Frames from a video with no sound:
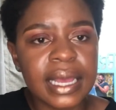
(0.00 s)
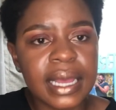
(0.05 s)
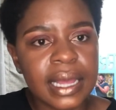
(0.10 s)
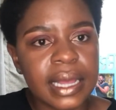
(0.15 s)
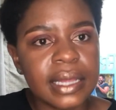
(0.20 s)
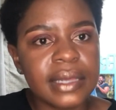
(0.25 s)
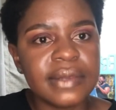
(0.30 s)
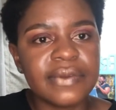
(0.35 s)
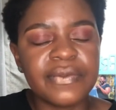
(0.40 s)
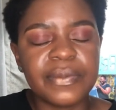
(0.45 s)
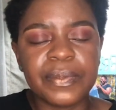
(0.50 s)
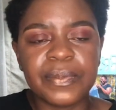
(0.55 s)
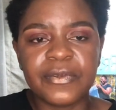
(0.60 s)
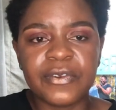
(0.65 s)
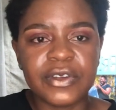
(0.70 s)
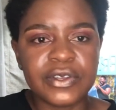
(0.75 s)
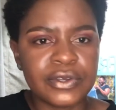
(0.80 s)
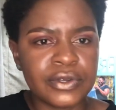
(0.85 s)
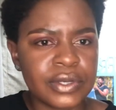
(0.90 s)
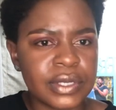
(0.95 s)
The first
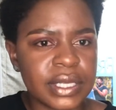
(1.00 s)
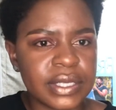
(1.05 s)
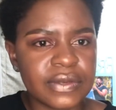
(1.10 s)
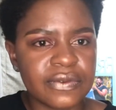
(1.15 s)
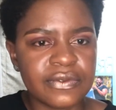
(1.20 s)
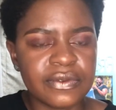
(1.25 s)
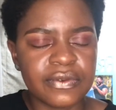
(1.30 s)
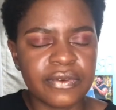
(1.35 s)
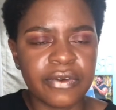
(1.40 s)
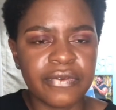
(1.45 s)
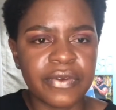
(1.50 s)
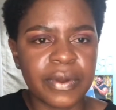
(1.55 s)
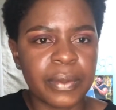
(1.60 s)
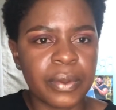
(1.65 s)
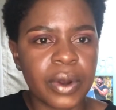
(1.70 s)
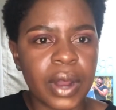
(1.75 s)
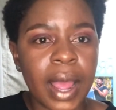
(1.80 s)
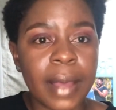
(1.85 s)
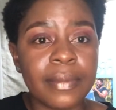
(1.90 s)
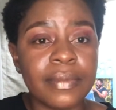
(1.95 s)
2 days of February
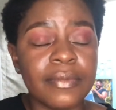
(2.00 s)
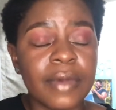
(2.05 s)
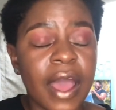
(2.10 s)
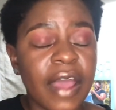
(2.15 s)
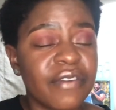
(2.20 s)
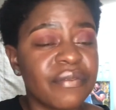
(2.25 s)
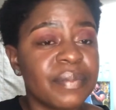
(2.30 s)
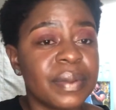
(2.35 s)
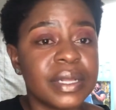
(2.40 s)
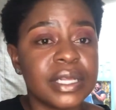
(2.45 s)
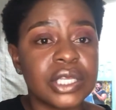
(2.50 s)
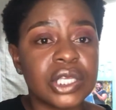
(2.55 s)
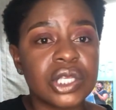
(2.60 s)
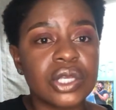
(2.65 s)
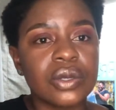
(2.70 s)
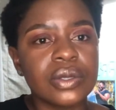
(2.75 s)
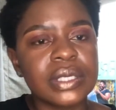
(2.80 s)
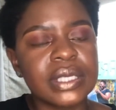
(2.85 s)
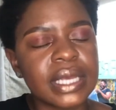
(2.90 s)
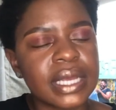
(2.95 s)
I've been so
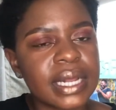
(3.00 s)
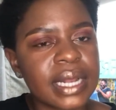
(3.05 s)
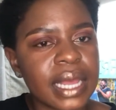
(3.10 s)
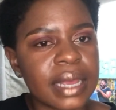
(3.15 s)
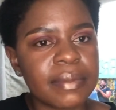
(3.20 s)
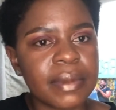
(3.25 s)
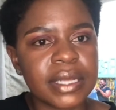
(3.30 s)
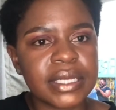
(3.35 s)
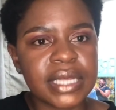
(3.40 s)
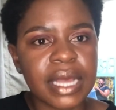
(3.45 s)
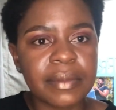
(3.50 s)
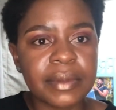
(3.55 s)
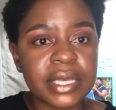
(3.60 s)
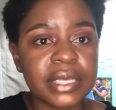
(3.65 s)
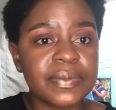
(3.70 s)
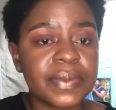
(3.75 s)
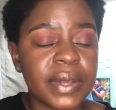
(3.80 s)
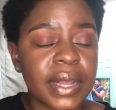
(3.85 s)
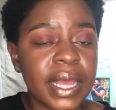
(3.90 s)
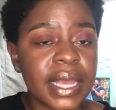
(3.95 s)
sick, like my tummy has
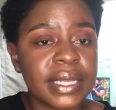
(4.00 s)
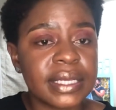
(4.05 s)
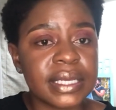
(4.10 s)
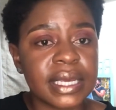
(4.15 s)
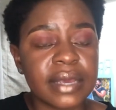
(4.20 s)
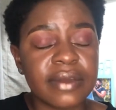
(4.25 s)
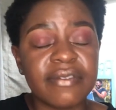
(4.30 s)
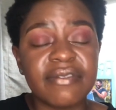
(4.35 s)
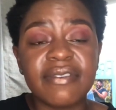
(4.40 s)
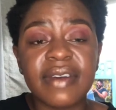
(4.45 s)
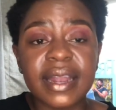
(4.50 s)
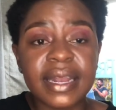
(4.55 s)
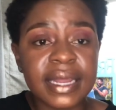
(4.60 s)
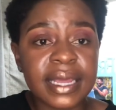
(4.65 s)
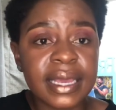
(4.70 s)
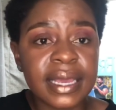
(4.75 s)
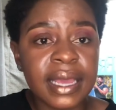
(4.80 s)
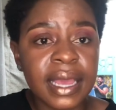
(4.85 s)
been acting funny.